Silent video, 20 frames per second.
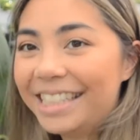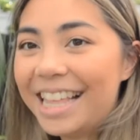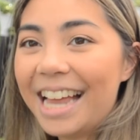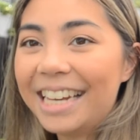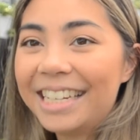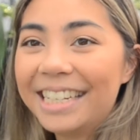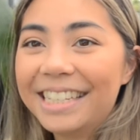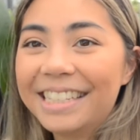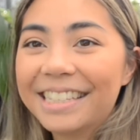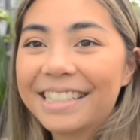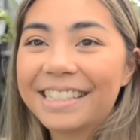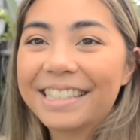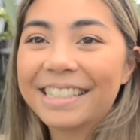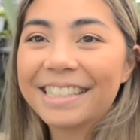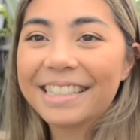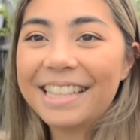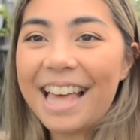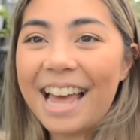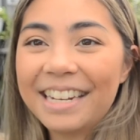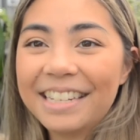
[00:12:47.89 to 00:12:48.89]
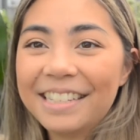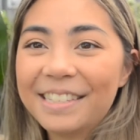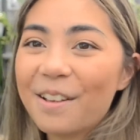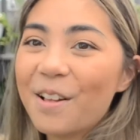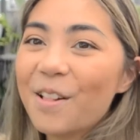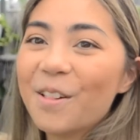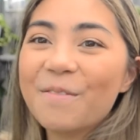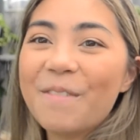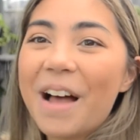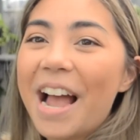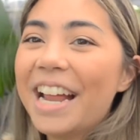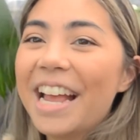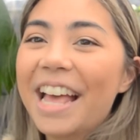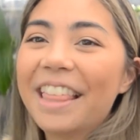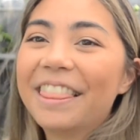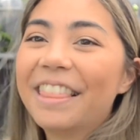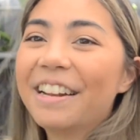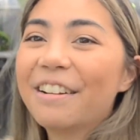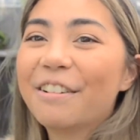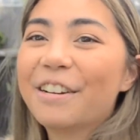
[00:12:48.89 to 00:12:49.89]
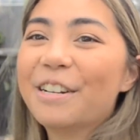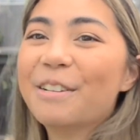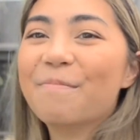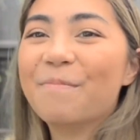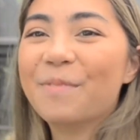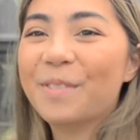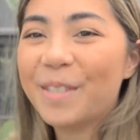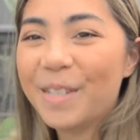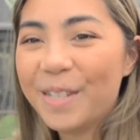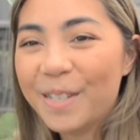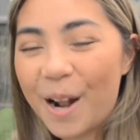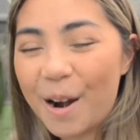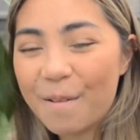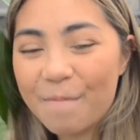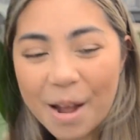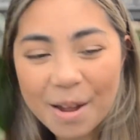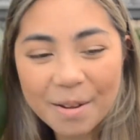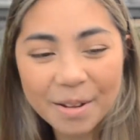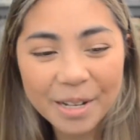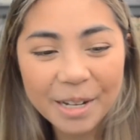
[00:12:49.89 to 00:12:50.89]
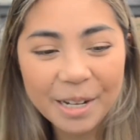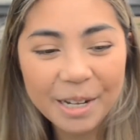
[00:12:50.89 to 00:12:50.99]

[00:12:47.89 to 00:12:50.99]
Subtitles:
That is all my anthuriums. These are my